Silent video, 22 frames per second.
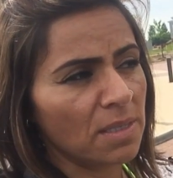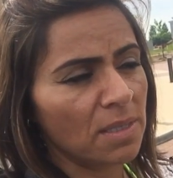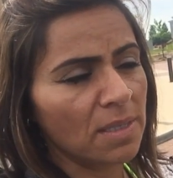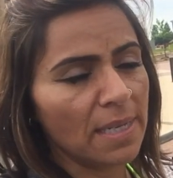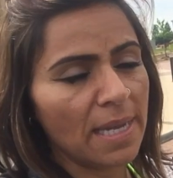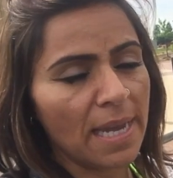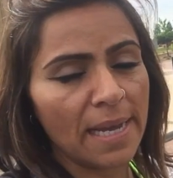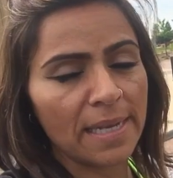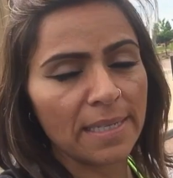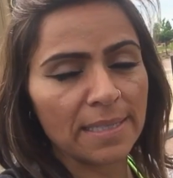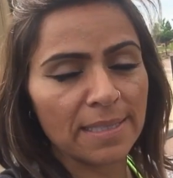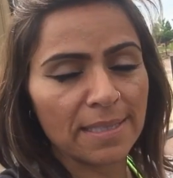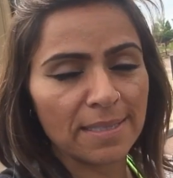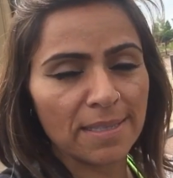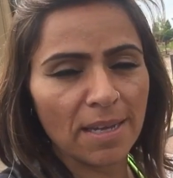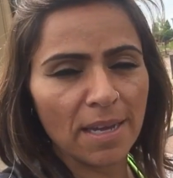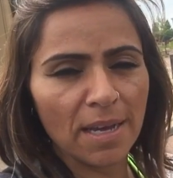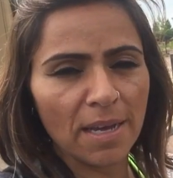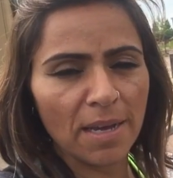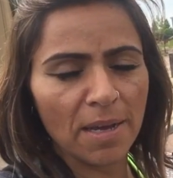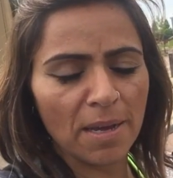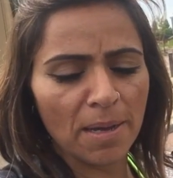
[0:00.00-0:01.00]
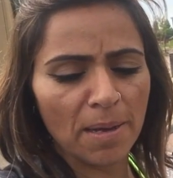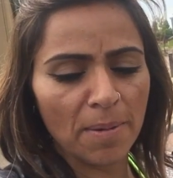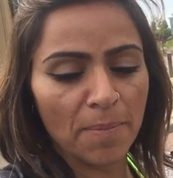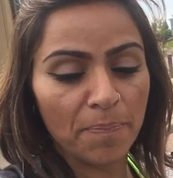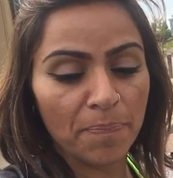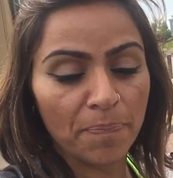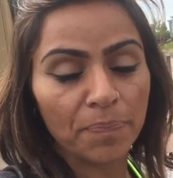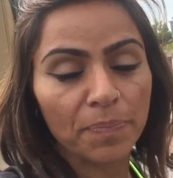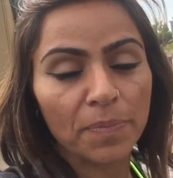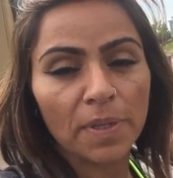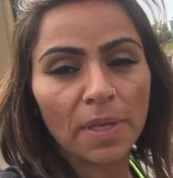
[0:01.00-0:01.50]
Yes.
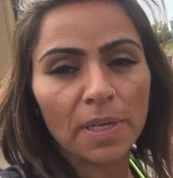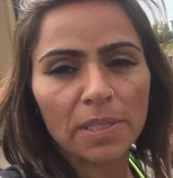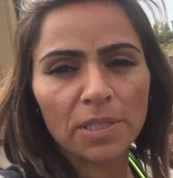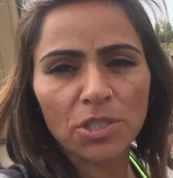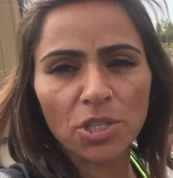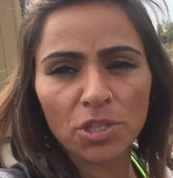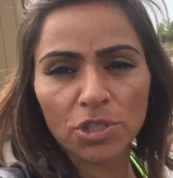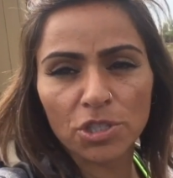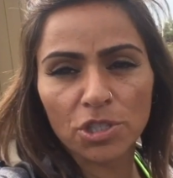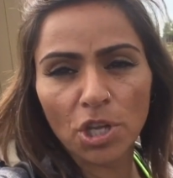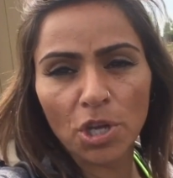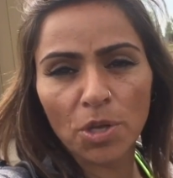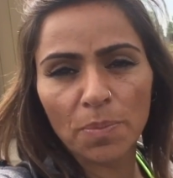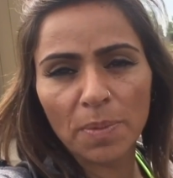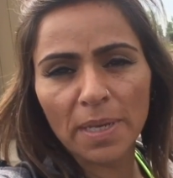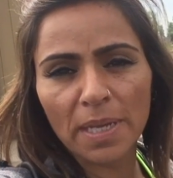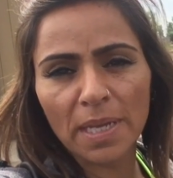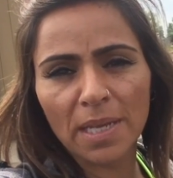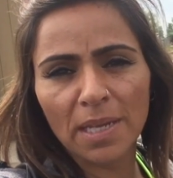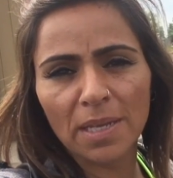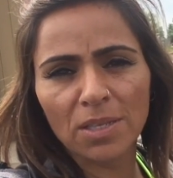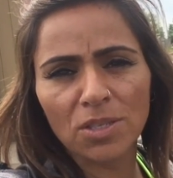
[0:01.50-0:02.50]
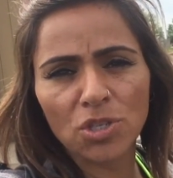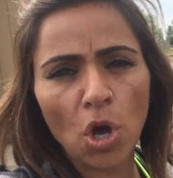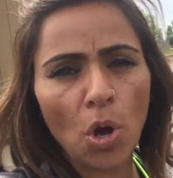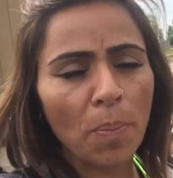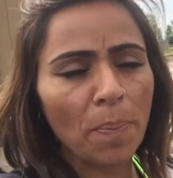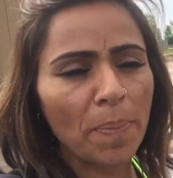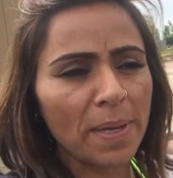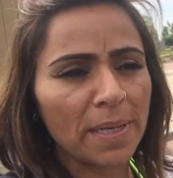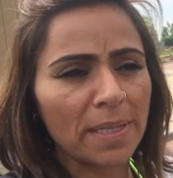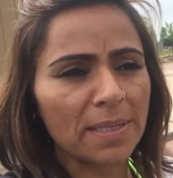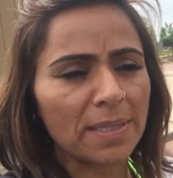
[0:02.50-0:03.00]
So many
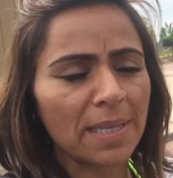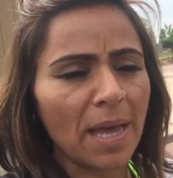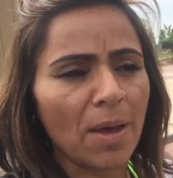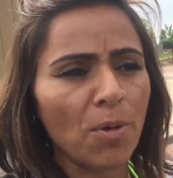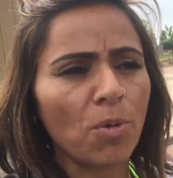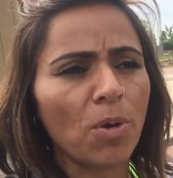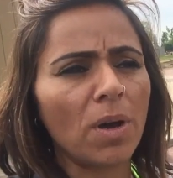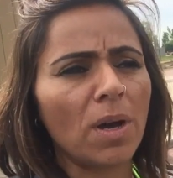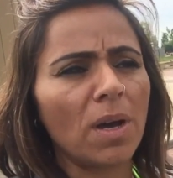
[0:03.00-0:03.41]
topics that